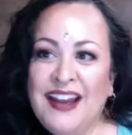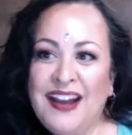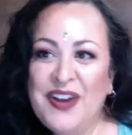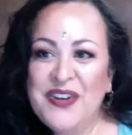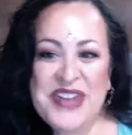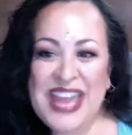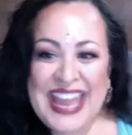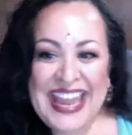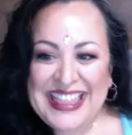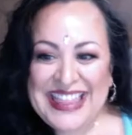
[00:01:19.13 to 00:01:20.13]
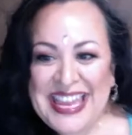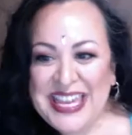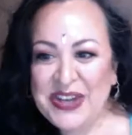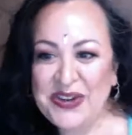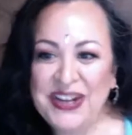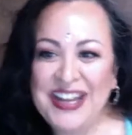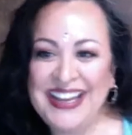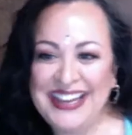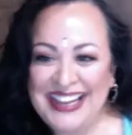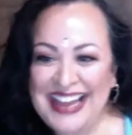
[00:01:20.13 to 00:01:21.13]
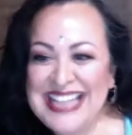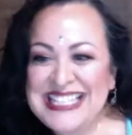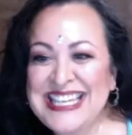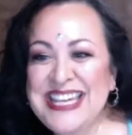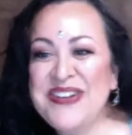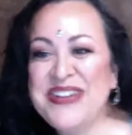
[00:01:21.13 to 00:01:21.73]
Okay, thank you. I see you.